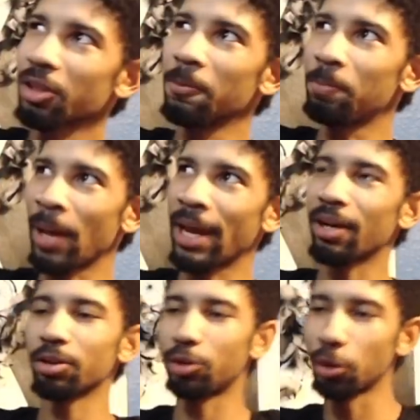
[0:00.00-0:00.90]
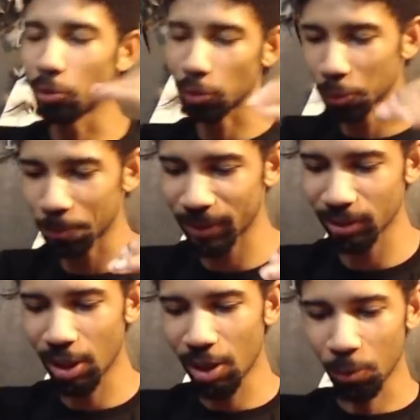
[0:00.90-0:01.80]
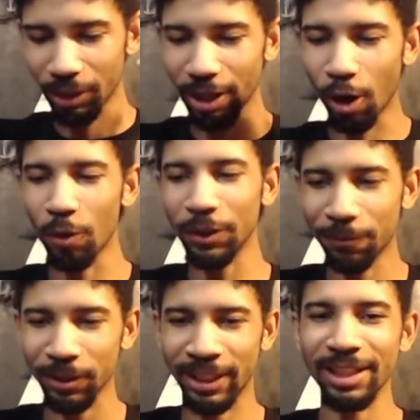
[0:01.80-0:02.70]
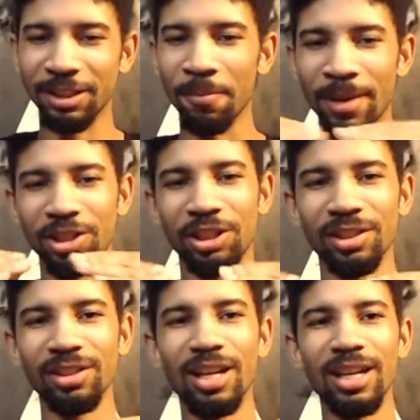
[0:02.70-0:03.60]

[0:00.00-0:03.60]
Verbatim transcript: compare two groups, what they always forget to mention